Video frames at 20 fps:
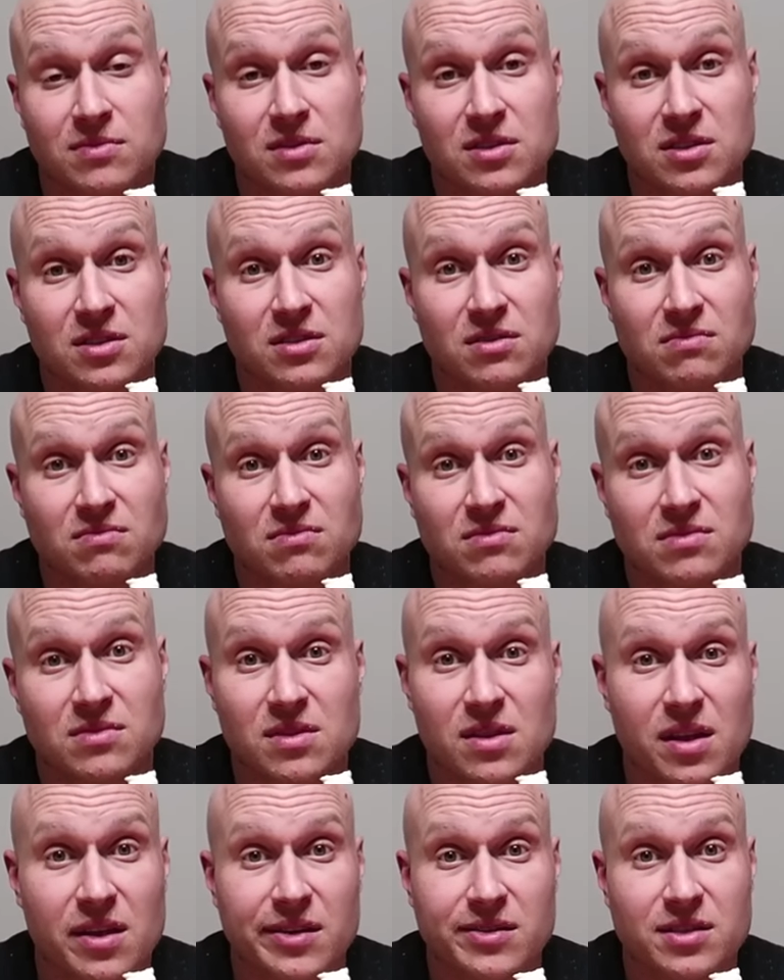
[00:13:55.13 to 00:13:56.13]
It
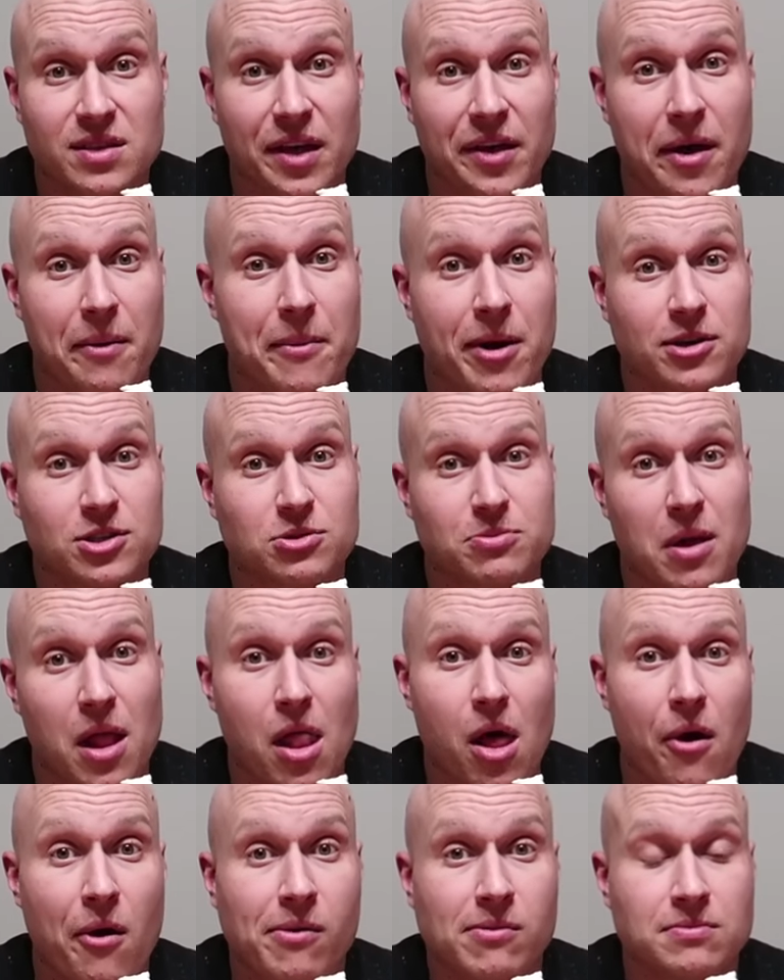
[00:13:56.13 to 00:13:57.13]
tastes like a
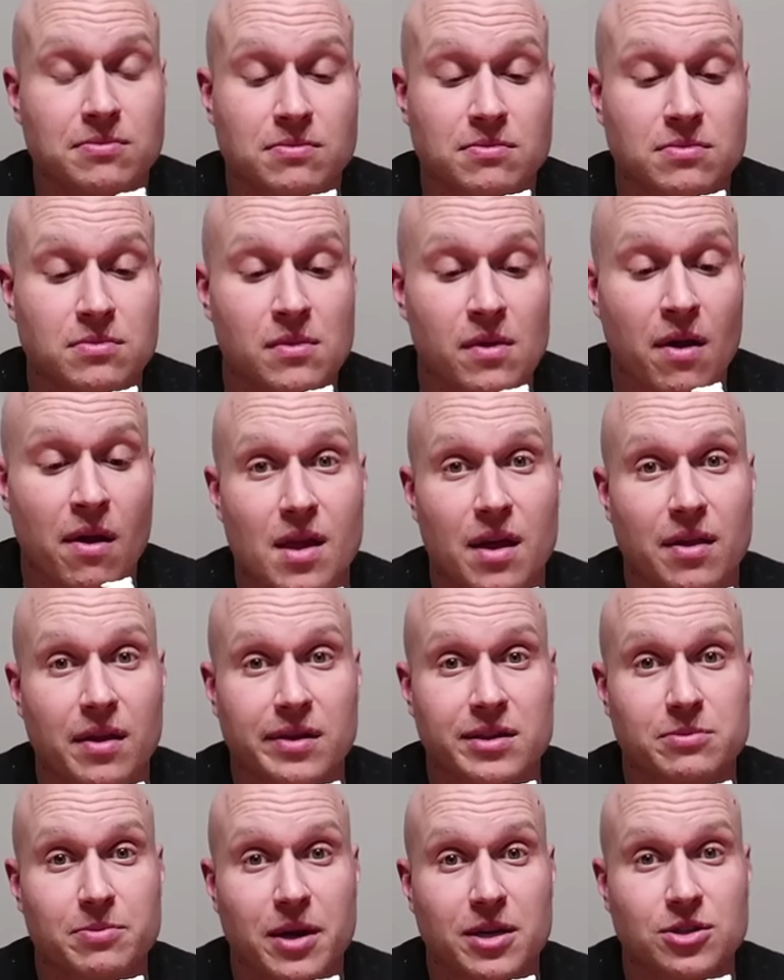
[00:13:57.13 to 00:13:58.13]
marshmallow.
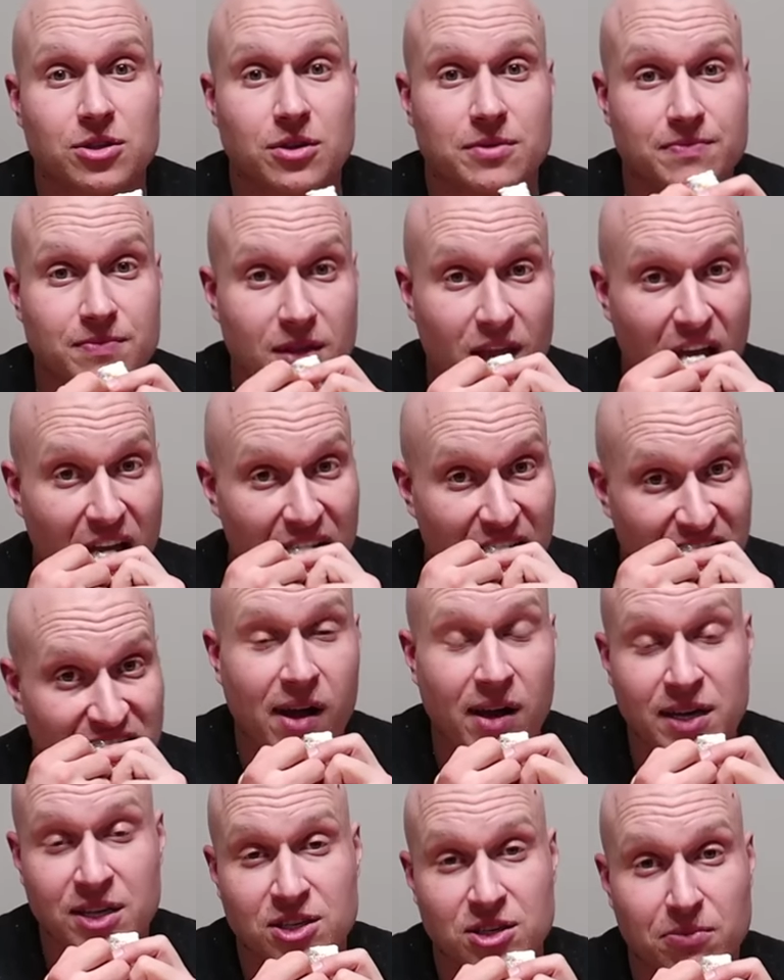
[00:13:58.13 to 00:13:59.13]
Nothing special.
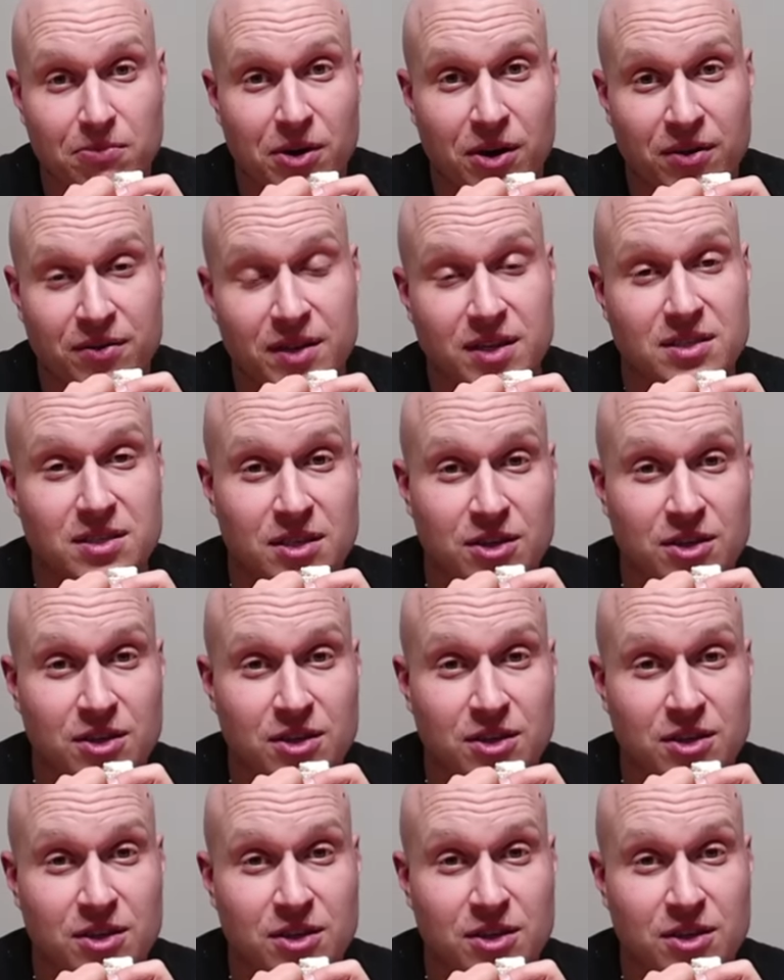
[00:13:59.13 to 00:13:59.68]
I need to burn this.